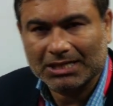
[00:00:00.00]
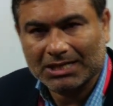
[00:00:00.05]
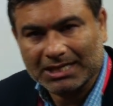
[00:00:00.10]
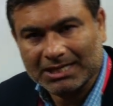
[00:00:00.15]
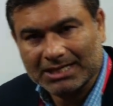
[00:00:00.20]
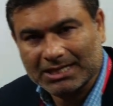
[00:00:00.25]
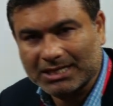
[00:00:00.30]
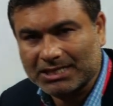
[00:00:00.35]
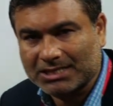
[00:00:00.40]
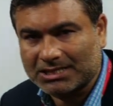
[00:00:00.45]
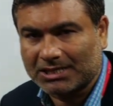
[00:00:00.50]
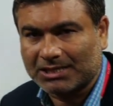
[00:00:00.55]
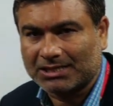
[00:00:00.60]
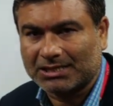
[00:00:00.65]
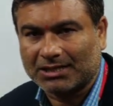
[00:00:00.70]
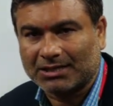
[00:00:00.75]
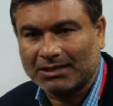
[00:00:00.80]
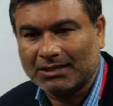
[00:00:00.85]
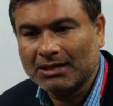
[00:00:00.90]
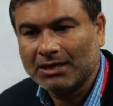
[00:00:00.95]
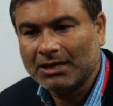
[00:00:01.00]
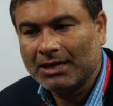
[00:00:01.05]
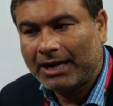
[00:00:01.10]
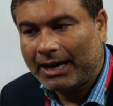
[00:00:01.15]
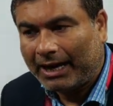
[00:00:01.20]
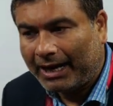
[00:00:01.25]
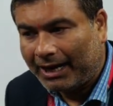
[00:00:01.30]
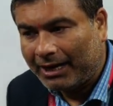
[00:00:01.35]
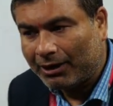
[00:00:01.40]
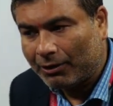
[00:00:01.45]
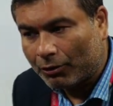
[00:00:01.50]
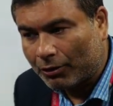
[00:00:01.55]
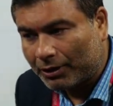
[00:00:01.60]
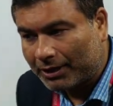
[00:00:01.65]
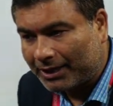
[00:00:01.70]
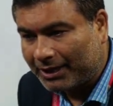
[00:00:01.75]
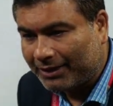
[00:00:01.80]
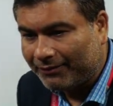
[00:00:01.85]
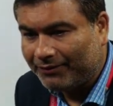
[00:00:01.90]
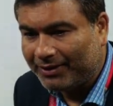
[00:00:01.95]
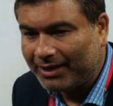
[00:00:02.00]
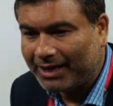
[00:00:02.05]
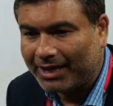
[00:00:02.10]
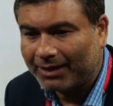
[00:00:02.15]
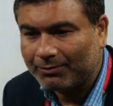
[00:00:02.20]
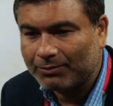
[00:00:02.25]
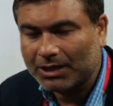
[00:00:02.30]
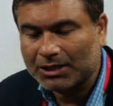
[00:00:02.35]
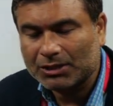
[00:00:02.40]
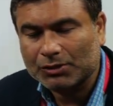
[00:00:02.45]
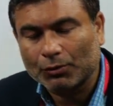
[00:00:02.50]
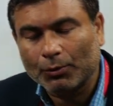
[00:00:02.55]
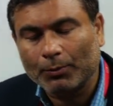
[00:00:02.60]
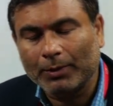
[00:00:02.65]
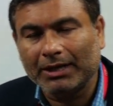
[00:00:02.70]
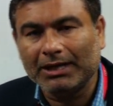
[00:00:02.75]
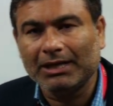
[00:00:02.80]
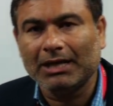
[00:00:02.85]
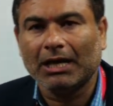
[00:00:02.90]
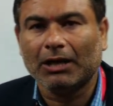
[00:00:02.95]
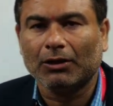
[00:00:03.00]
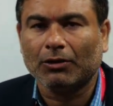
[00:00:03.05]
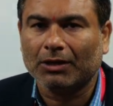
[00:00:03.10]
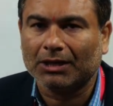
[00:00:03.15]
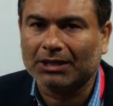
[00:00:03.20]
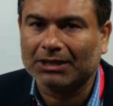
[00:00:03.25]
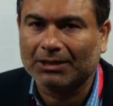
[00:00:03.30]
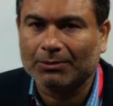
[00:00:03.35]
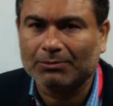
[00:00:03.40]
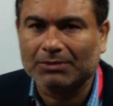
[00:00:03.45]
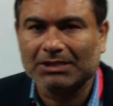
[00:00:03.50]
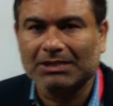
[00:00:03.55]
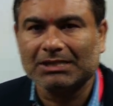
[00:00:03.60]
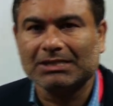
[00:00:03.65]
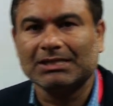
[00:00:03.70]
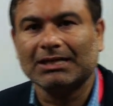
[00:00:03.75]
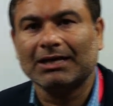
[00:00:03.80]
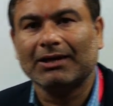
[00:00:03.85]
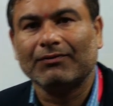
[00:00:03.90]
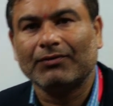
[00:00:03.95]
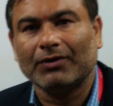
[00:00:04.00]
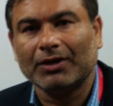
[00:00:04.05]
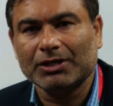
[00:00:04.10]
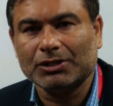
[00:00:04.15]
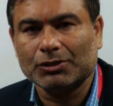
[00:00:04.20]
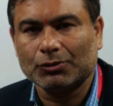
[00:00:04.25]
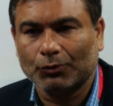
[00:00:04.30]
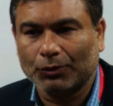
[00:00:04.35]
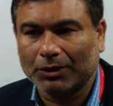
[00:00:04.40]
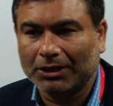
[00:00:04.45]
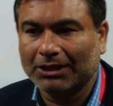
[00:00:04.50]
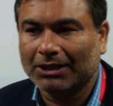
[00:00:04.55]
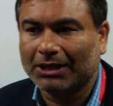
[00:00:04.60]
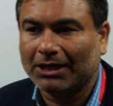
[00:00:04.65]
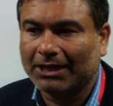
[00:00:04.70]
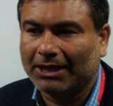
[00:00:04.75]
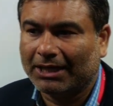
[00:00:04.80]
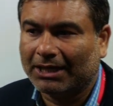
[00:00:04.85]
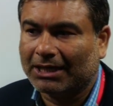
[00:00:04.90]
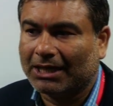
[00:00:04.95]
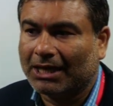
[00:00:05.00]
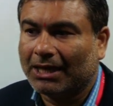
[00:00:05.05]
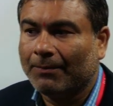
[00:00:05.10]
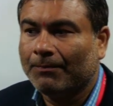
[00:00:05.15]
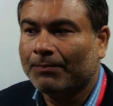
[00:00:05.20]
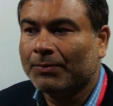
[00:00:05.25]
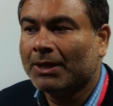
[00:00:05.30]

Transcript: a data structure. And already we have the so many algorithms is there for storing the data